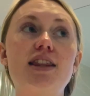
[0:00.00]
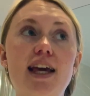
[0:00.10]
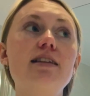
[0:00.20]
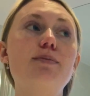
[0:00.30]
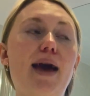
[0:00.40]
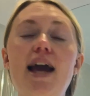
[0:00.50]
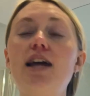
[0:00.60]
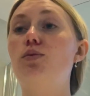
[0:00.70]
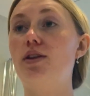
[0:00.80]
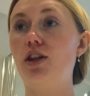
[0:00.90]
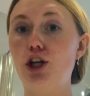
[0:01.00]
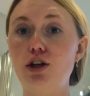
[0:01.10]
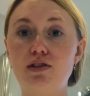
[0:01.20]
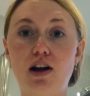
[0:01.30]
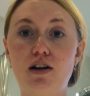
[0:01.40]
this paired with the new
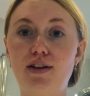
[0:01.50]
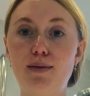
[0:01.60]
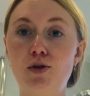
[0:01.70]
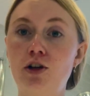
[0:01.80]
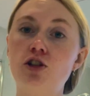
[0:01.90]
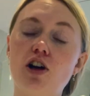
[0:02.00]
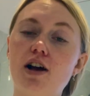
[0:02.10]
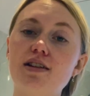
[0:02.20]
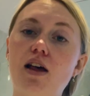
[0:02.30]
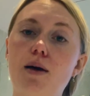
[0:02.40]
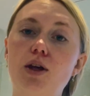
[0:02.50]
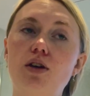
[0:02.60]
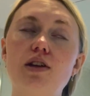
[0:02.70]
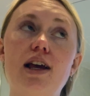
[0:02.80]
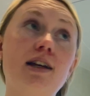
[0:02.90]
CeraVe moisturiser that I'm
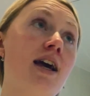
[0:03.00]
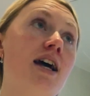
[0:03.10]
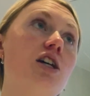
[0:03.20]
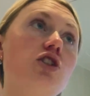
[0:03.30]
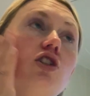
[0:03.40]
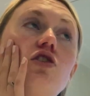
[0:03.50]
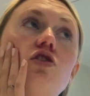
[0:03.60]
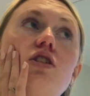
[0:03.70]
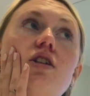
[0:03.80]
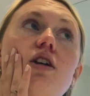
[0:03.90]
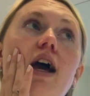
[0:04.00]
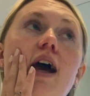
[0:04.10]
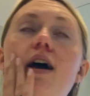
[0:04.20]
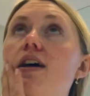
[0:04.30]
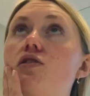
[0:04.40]
using just
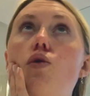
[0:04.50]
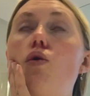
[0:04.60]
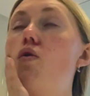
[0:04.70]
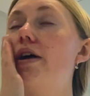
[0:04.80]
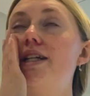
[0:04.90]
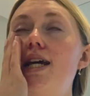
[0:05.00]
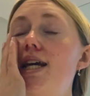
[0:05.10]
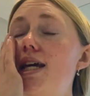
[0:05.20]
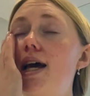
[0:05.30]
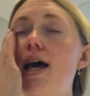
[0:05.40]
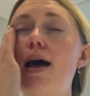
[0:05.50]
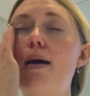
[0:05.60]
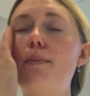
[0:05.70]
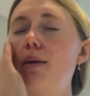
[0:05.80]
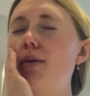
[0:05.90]
has already
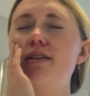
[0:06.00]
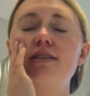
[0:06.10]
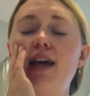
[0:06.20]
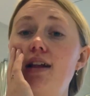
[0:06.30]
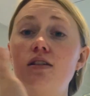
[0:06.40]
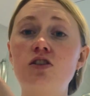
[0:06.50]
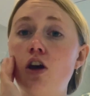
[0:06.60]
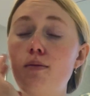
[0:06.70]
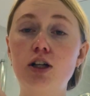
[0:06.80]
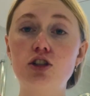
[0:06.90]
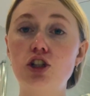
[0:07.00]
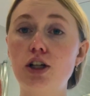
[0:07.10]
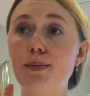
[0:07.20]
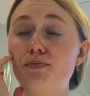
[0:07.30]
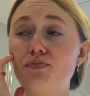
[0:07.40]
made my skin so much
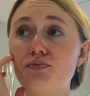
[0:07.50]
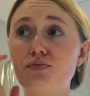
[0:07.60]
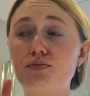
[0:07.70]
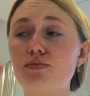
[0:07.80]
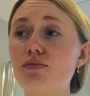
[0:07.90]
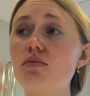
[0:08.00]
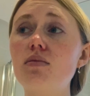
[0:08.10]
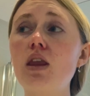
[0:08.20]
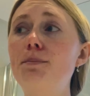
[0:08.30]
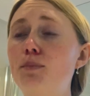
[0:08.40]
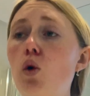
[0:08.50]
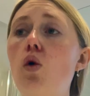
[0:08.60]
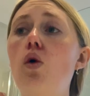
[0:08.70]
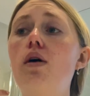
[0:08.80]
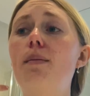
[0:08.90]

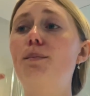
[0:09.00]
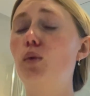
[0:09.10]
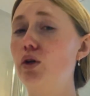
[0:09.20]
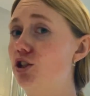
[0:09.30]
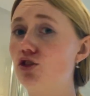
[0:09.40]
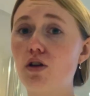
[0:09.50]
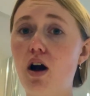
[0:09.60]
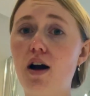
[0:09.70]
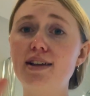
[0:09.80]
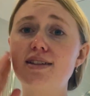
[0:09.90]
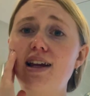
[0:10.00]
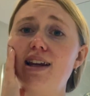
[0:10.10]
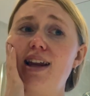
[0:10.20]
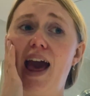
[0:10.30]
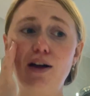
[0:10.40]
more moisturised
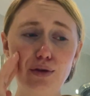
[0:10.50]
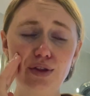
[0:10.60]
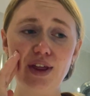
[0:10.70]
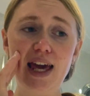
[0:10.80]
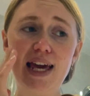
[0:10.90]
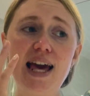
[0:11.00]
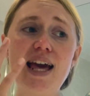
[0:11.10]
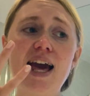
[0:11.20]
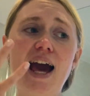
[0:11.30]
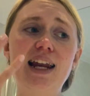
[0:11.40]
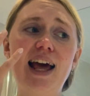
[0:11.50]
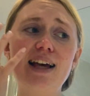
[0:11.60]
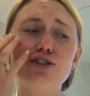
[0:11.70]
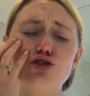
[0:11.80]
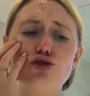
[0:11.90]
and healthy and
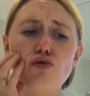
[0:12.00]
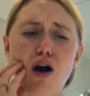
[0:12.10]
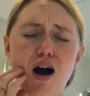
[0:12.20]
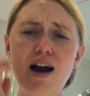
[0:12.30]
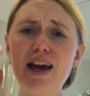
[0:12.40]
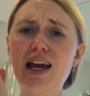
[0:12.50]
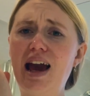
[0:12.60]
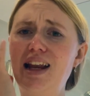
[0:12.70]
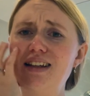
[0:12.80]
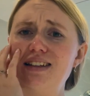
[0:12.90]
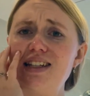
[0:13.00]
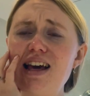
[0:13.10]
less dry, and